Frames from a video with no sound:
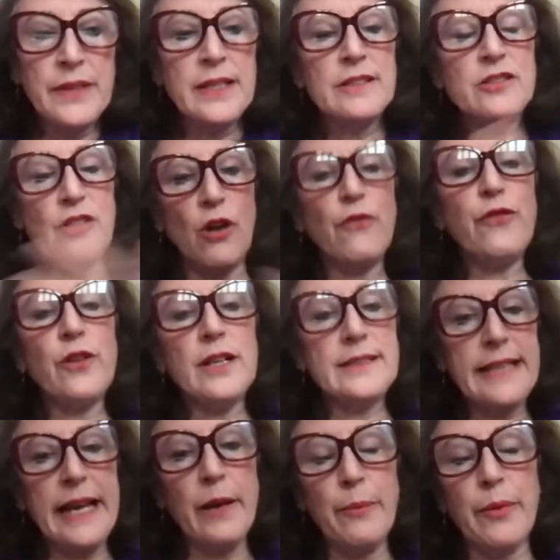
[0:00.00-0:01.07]
So for
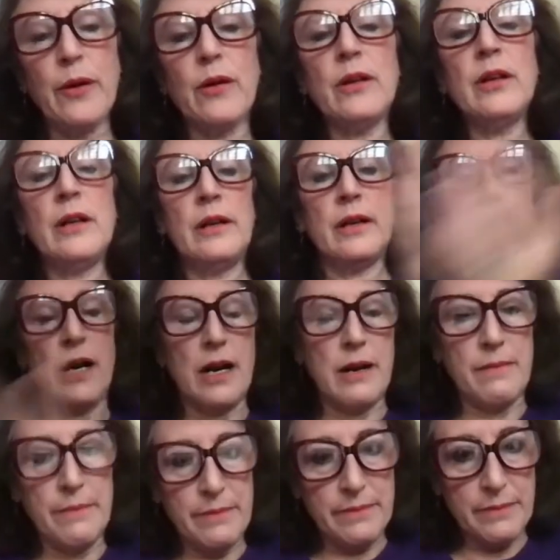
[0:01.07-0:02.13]
example,
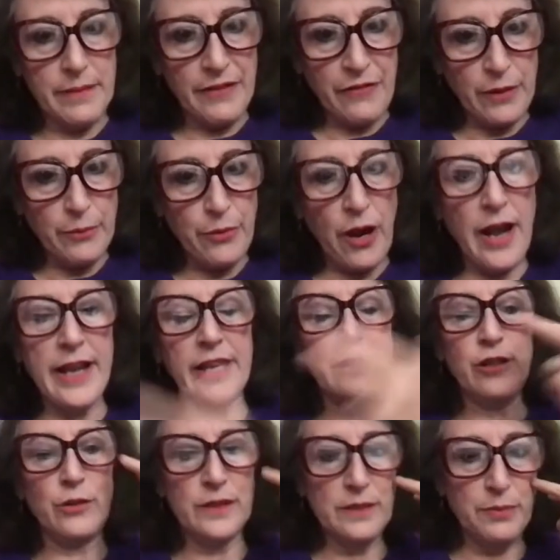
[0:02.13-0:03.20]
my friend Bryan,
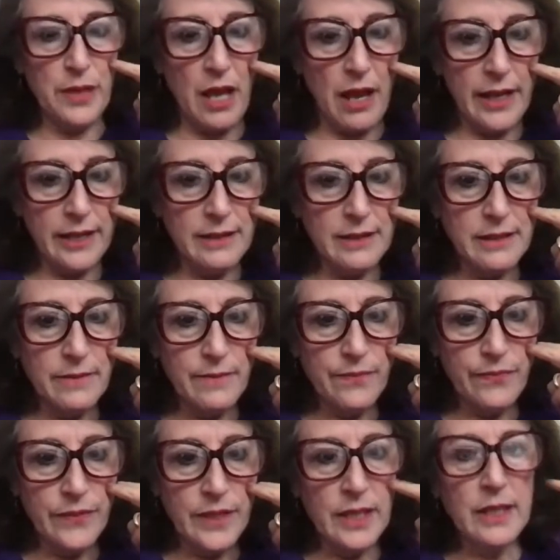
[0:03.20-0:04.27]
who is blind,
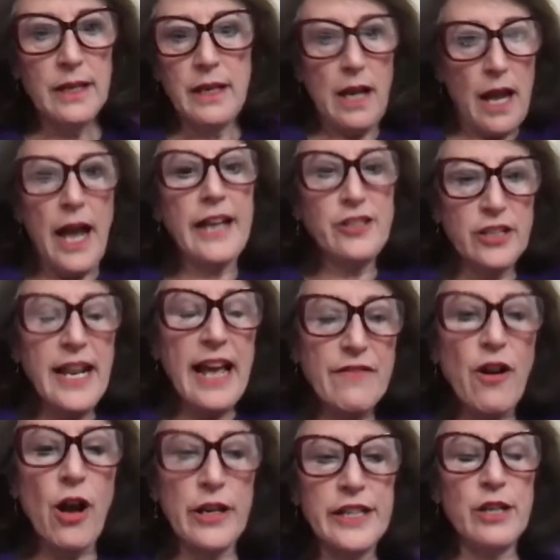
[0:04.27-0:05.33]
I should have
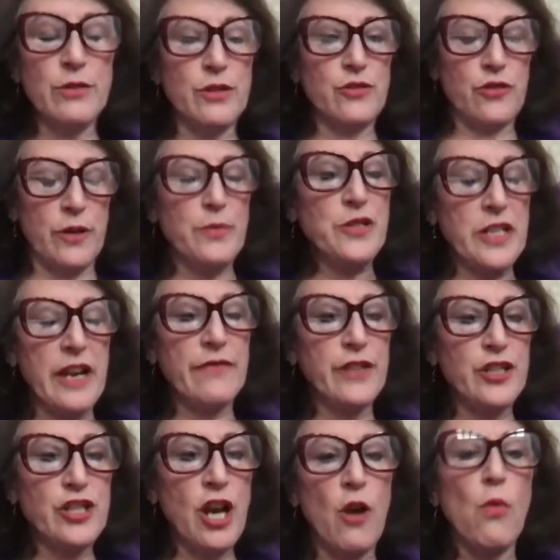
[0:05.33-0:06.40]
audio description every
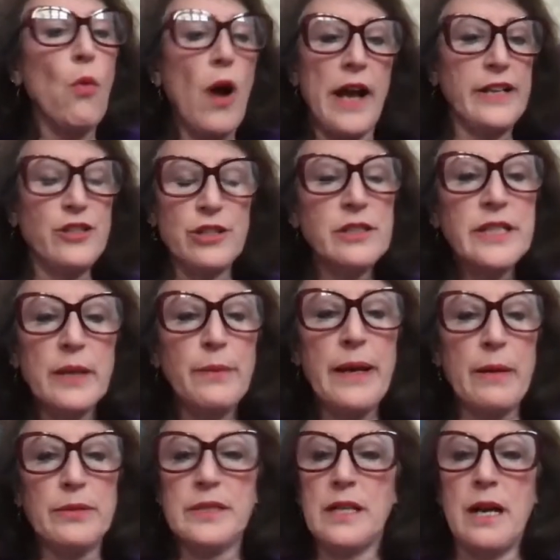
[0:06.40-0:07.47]
show. Why shouldn't he be
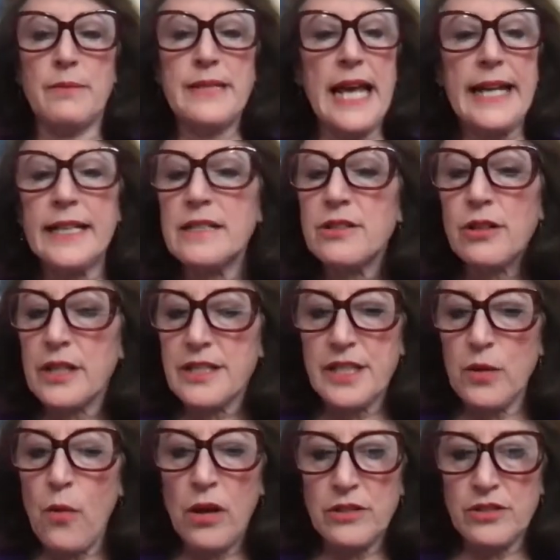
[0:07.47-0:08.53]
able to come to any circus he
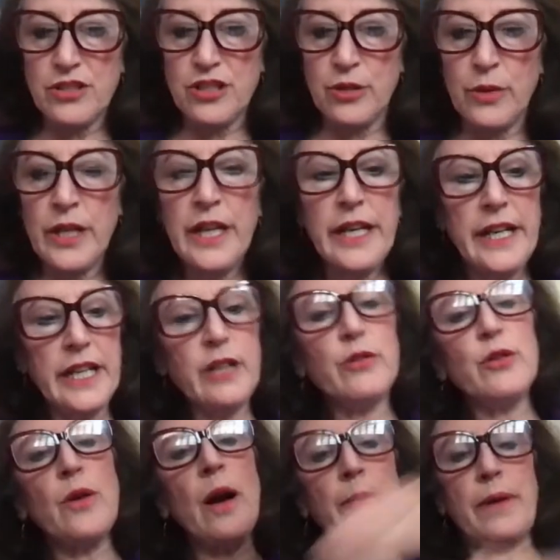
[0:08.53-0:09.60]
wants to? He
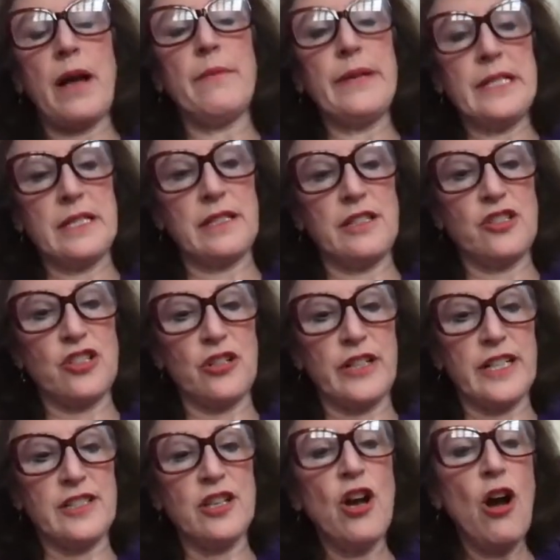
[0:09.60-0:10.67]
grew up coming to the
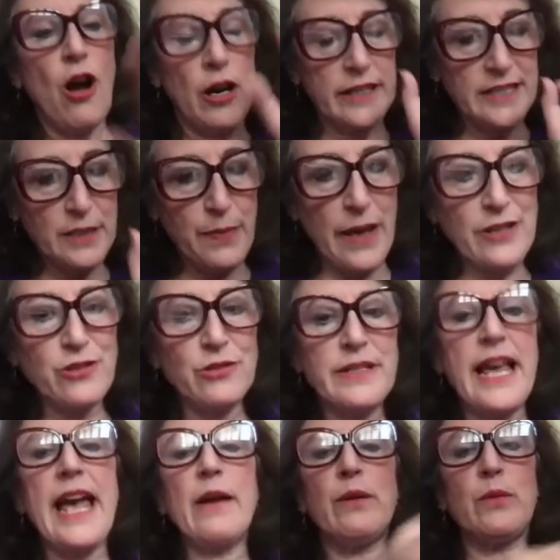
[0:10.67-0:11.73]
circus on a special
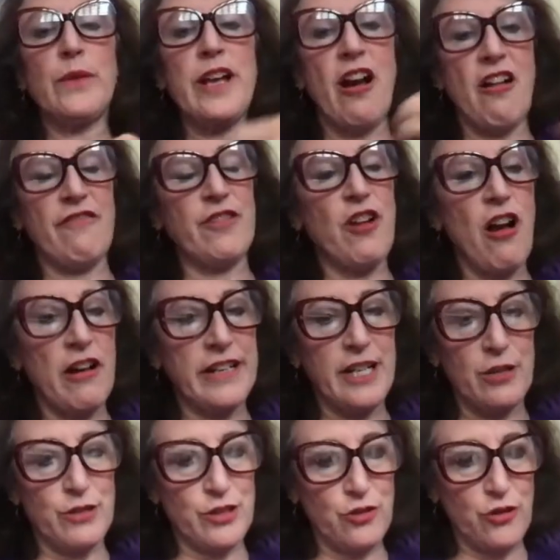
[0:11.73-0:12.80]
day when we offered
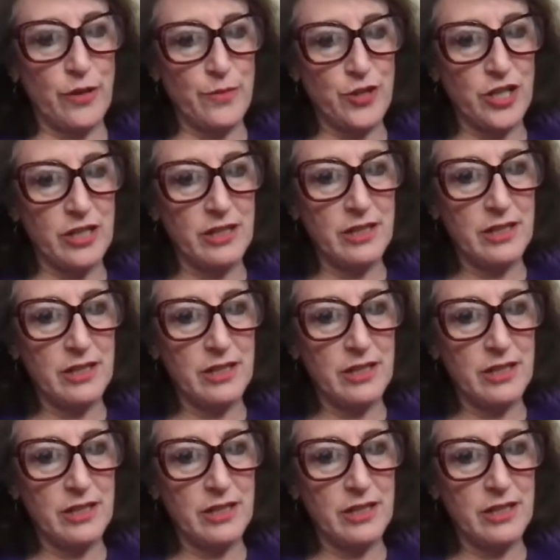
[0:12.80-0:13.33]
audio description.